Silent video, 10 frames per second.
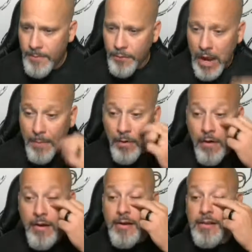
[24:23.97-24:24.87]
Rob
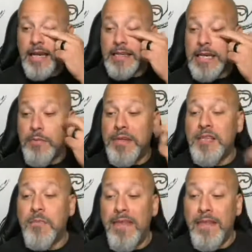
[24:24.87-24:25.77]
Moreira says he's been
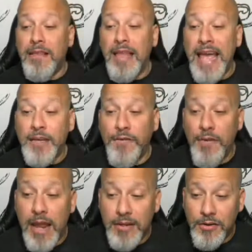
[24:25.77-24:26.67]
spending the last few
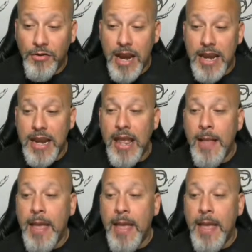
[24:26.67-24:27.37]
days creating